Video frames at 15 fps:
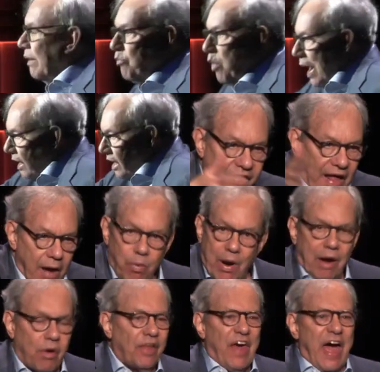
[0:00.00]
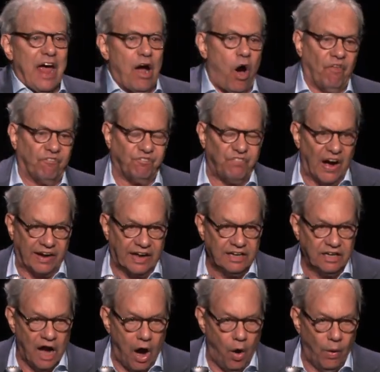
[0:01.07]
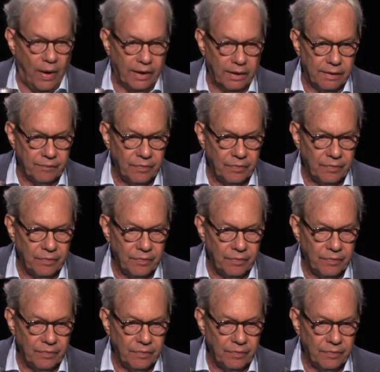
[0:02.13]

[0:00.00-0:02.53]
where are they all fucking going?